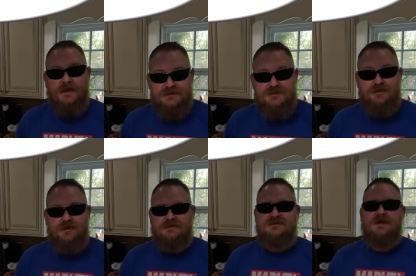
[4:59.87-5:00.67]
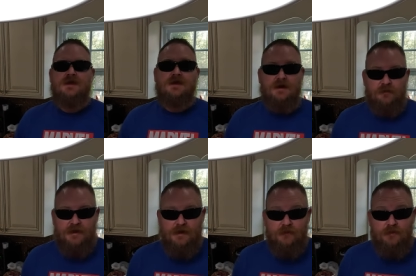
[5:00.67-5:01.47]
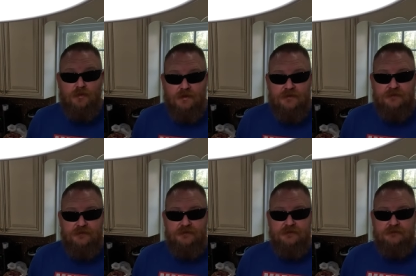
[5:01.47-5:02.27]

is cooked around the world.